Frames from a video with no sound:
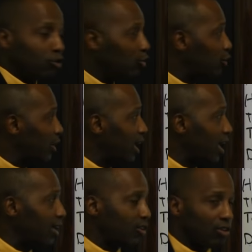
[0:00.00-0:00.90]
to
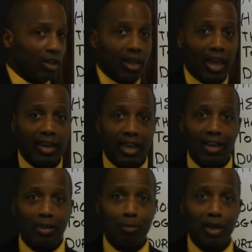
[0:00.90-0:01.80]
create an
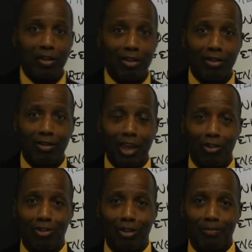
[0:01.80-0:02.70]
independent
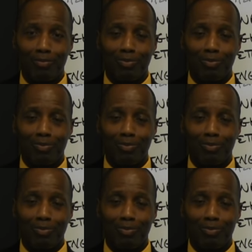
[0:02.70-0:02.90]
nation.